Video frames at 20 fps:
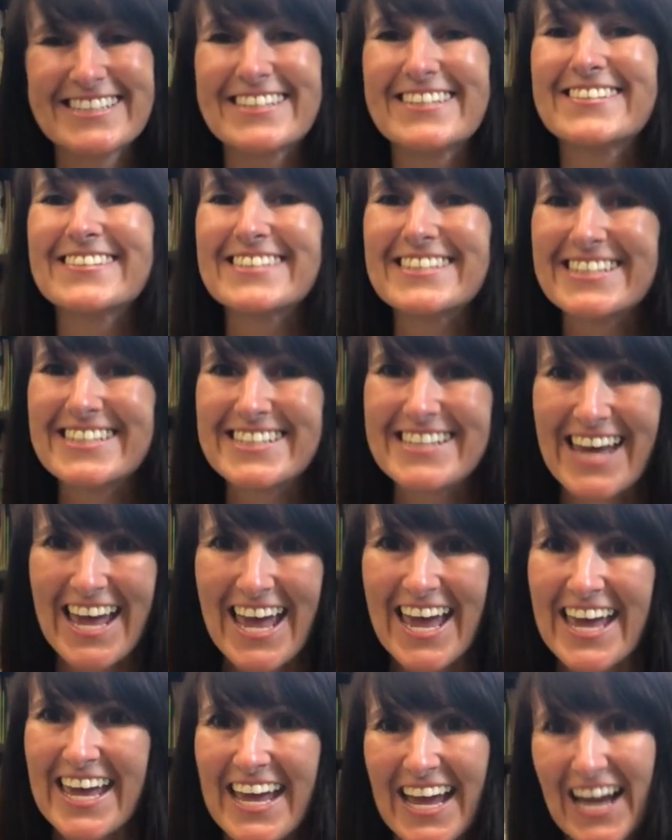so
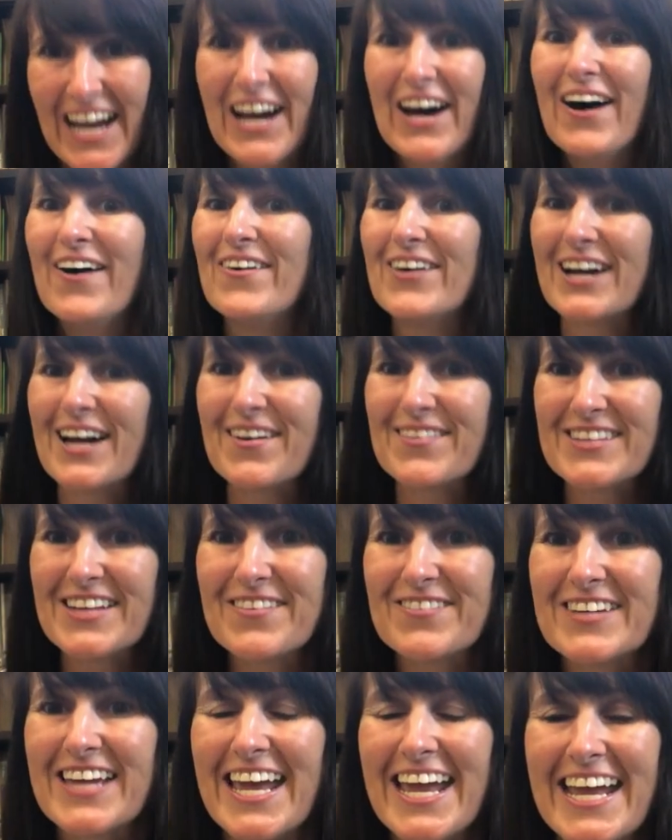today, what comes
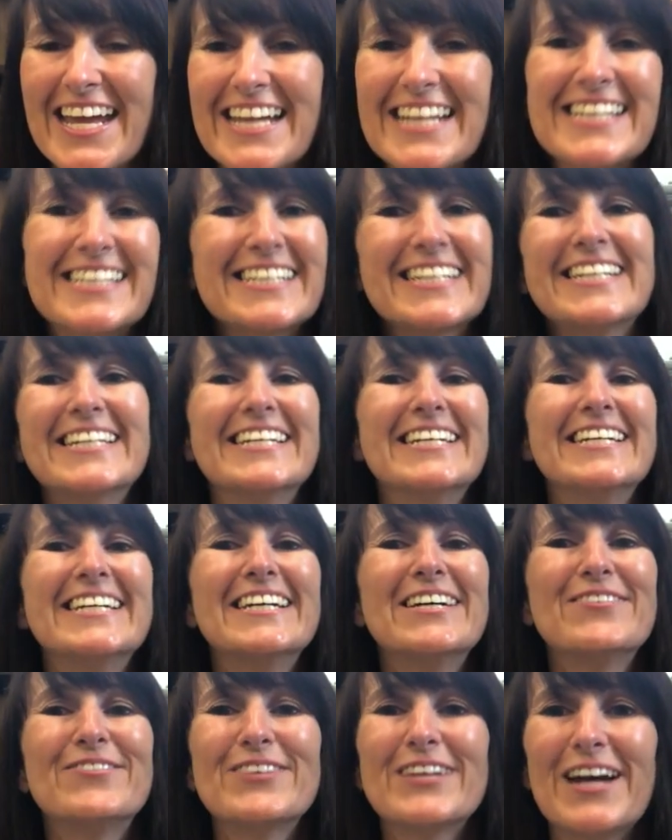after 8?
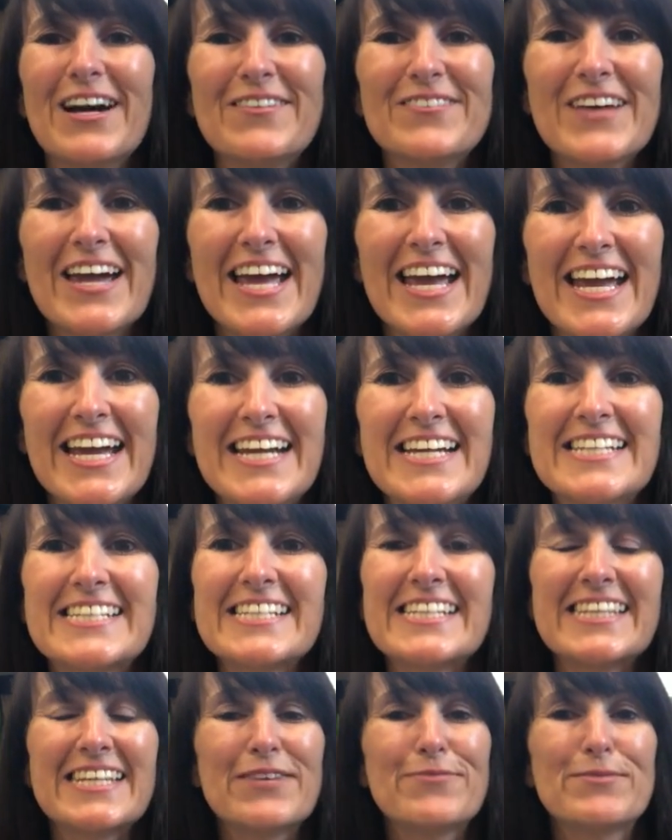If we have eight,
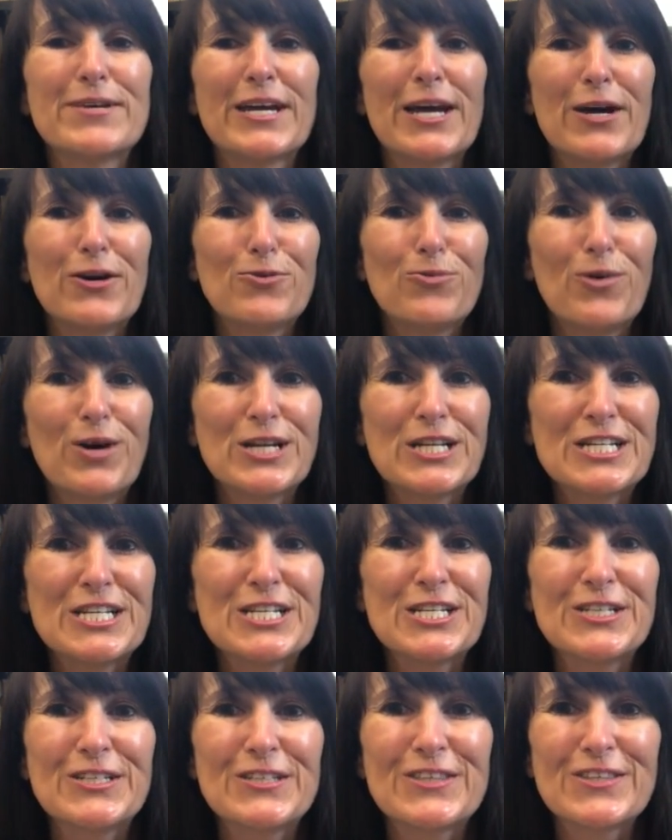then we go one,
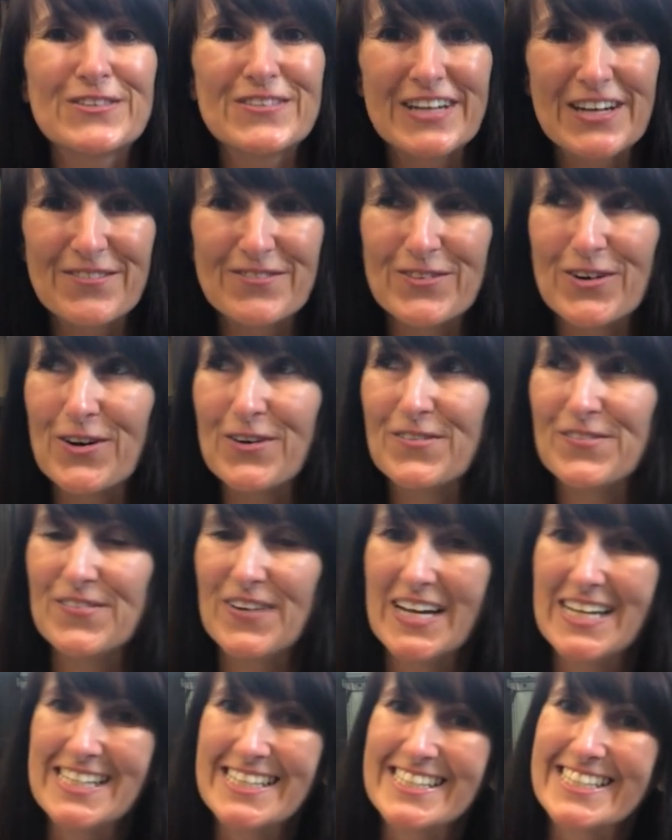two, three, four,
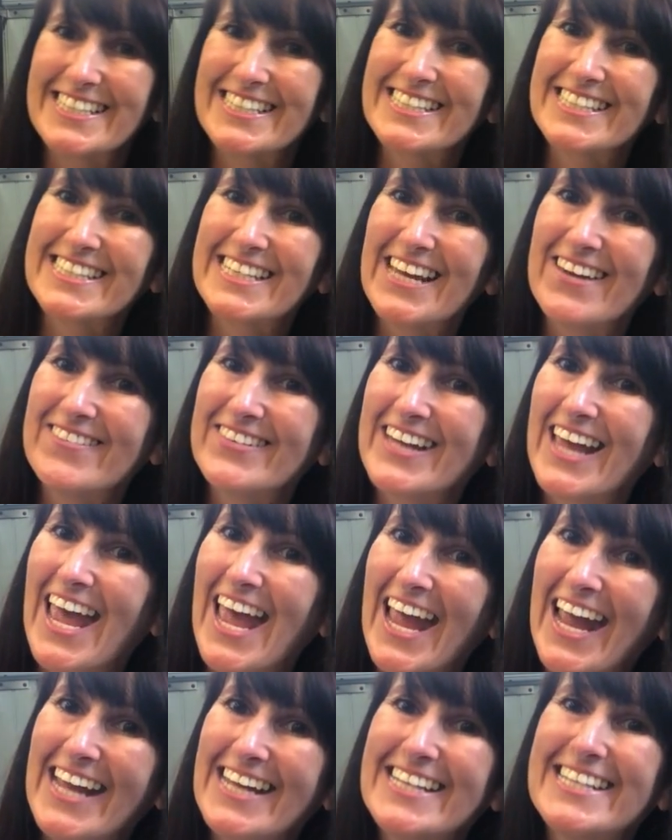five, six, seven,
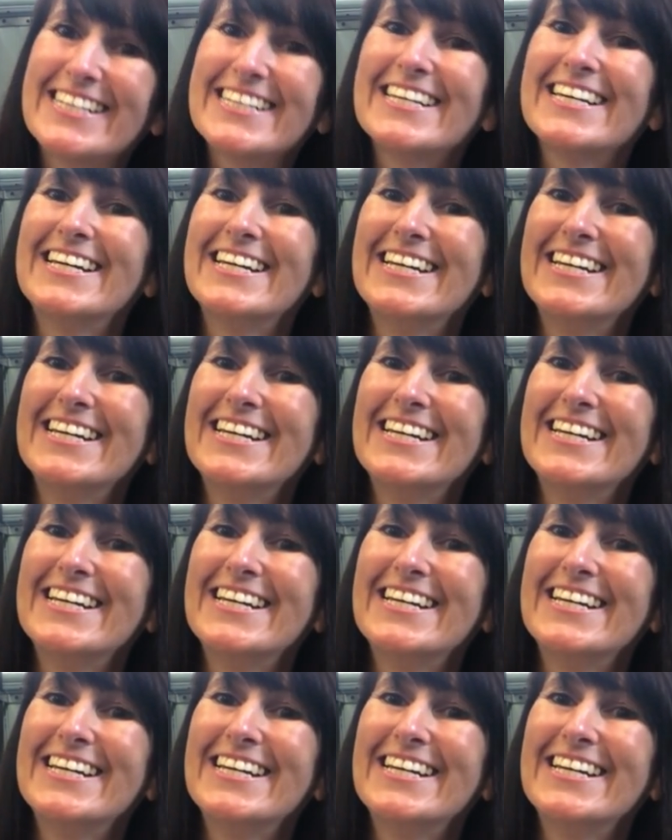eight.